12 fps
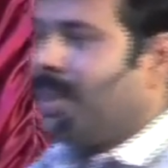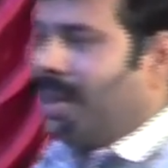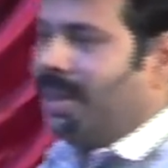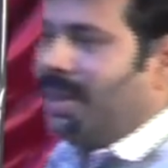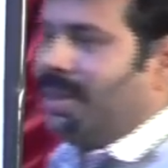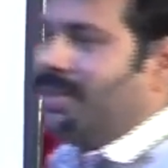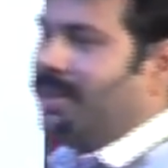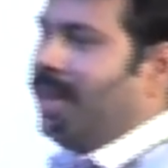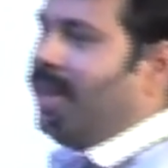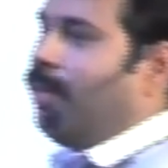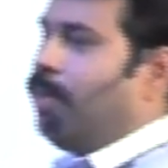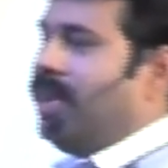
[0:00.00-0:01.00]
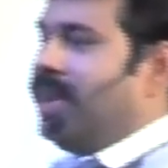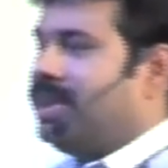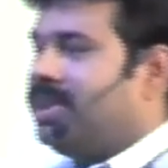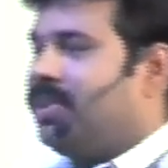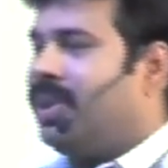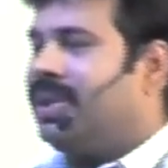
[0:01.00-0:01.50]
And if the
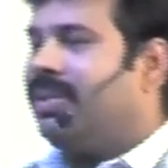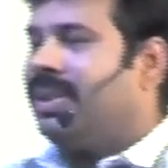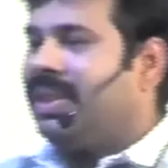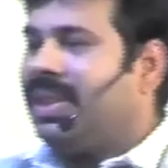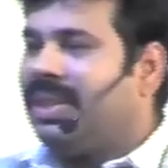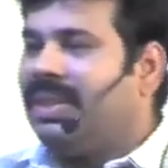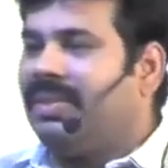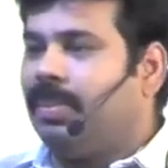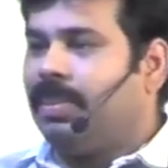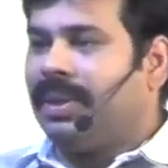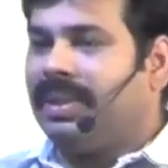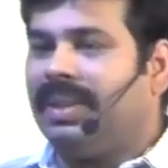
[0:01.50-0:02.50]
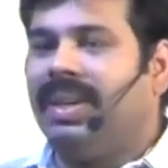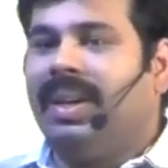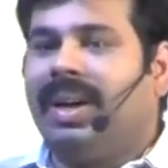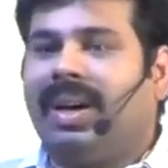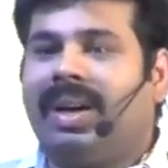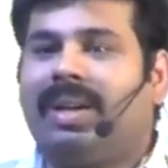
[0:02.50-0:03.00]
applications whatever they are developing
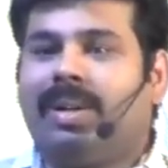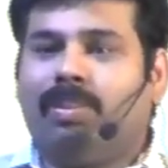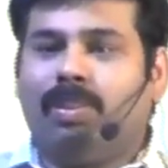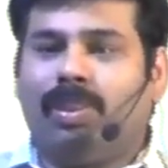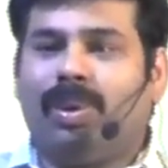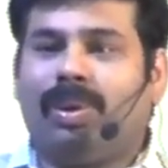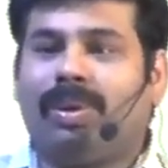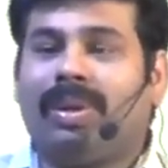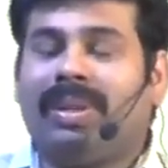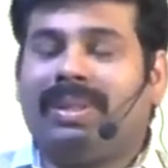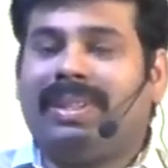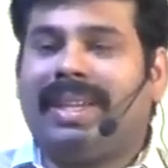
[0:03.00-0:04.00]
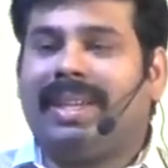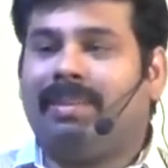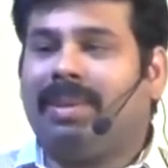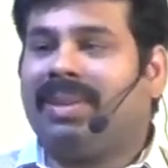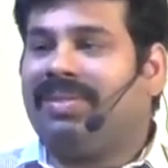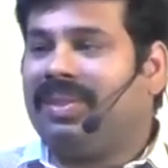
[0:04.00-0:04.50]
are more
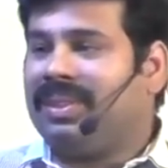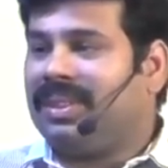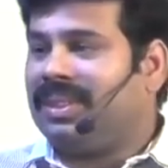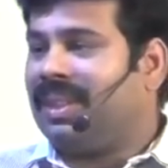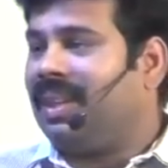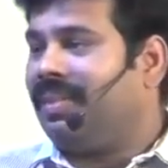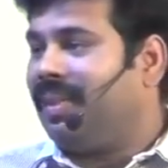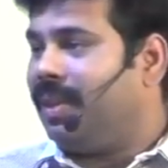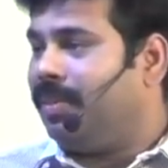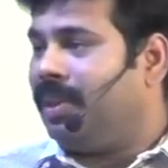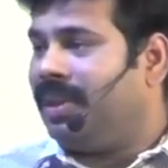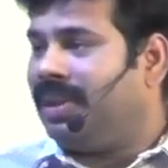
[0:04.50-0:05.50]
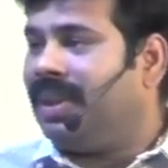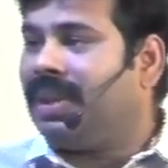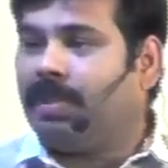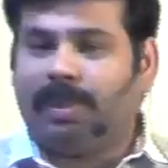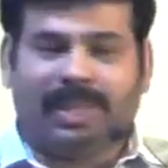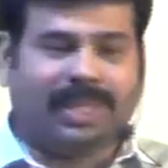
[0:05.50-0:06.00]
dynamic features are available in that
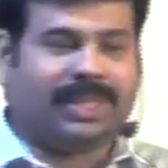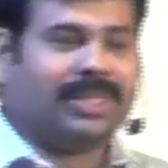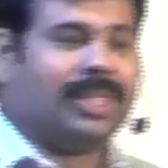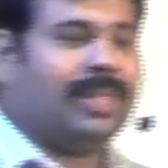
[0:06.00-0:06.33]
applications.